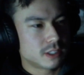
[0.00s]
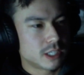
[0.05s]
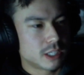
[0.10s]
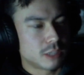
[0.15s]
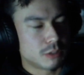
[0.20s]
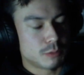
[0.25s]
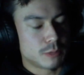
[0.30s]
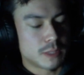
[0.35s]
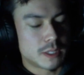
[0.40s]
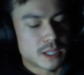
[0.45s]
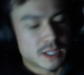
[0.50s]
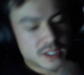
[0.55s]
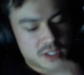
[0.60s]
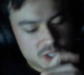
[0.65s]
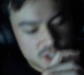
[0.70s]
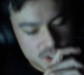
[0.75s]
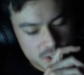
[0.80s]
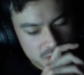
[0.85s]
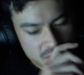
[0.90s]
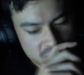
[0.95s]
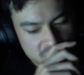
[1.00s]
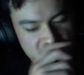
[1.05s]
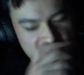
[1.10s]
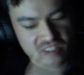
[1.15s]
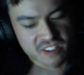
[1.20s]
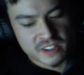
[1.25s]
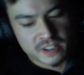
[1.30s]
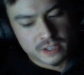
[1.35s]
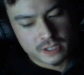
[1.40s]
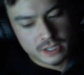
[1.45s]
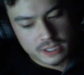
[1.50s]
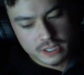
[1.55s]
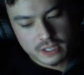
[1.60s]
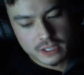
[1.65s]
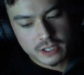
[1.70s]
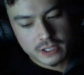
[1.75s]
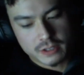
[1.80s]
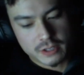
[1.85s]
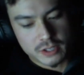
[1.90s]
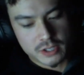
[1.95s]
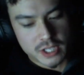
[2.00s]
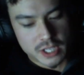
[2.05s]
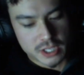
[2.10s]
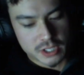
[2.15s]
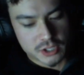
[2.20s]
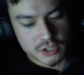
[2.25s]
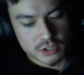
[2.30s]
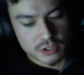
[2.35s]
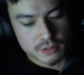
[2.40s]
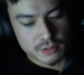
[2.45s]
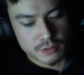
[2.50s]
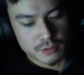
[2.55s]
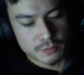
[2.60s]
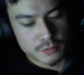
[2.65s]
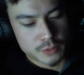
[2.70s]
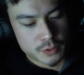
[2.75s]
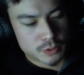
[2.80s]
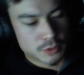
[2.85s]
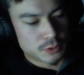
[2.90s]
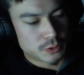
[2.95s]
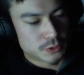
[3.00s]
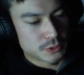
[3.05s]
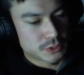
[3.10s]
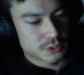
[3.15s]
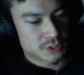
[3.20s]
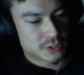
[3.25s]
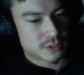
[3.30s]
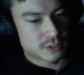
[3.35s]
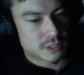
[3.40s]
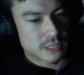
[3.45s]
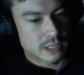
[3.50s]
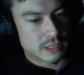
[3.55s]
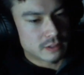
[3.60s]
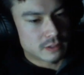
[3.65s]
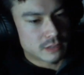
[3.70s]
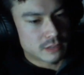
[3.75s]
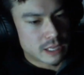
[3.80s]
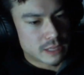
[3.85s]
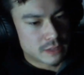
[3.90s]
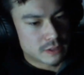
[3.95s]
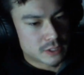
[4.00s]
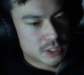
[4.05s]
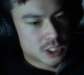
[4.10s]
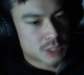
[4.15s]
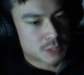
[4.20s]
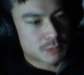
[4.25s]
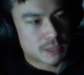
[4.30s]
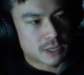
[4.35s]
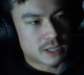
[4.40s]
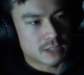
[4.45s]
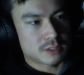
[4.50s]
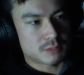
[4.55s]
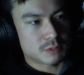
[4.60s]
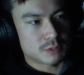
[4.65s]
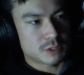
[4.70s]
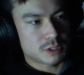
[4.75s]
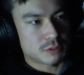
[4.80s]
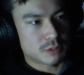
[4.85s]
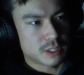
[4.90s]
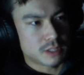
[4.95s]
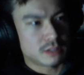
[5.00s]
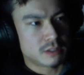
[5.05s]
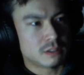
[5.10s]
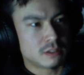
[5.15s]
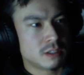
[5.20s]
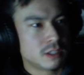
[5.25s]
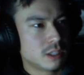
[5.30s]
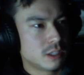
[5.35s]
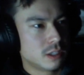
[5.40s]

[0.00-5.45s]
And it would be nice to just hear the texture of her vocals and, and the space between